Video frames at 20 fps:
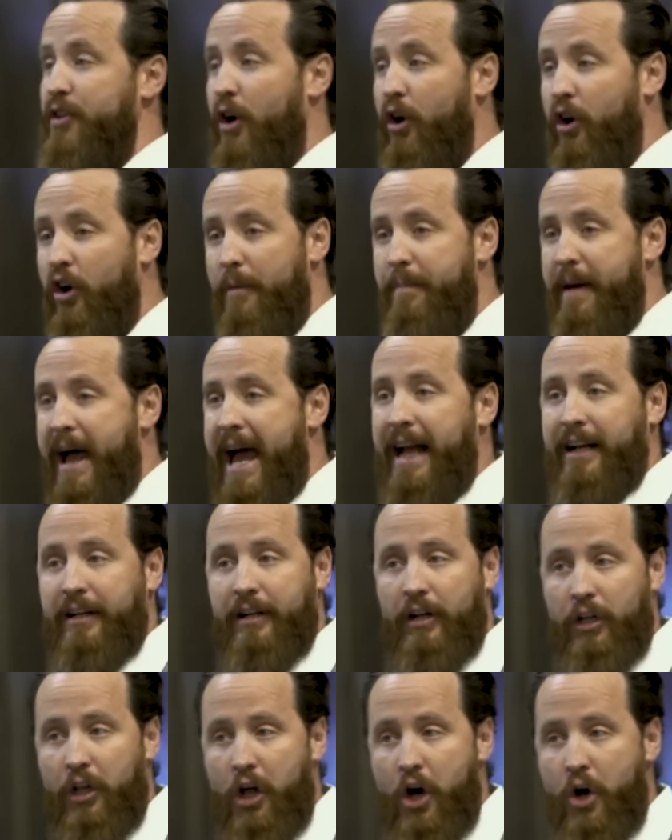don't go
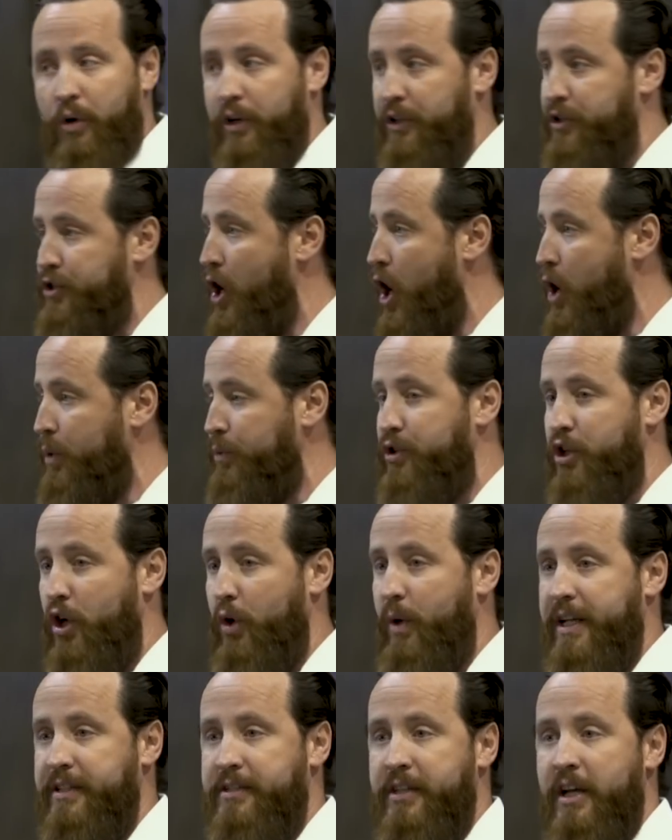back, cloak, don't
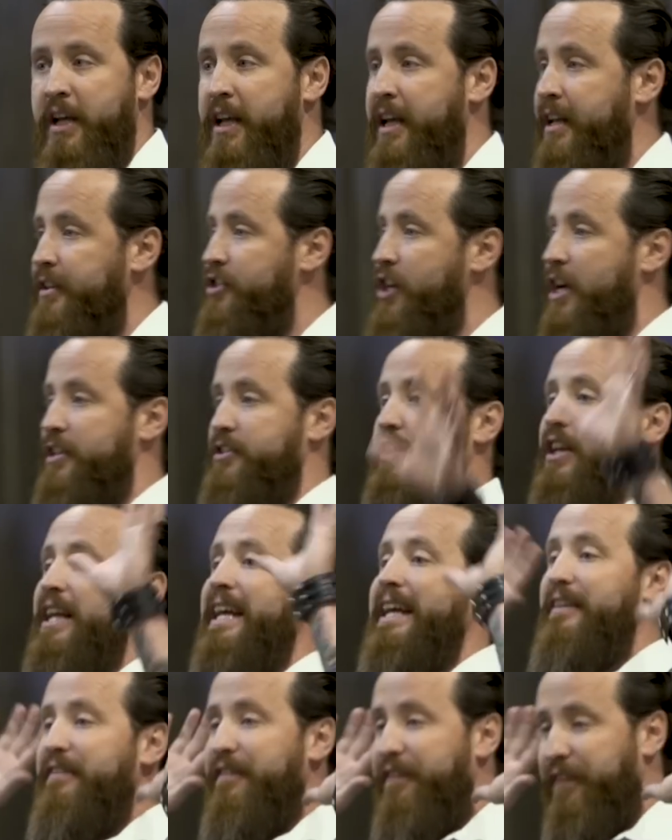do it. Just
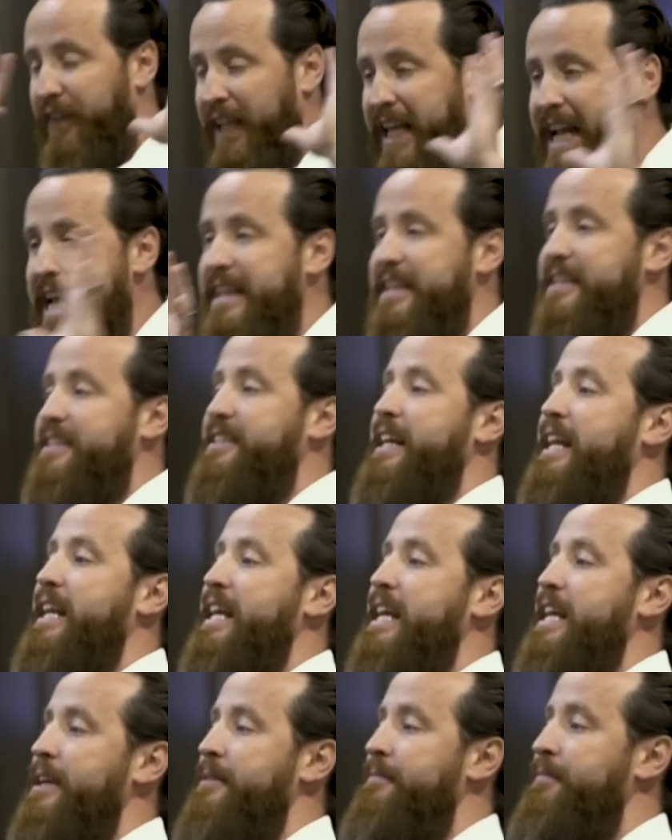flee the
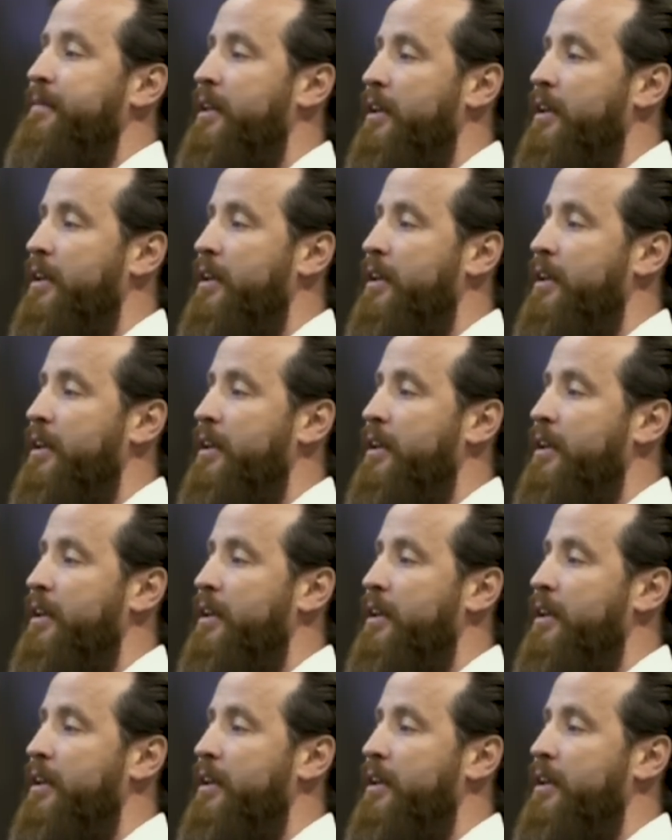city.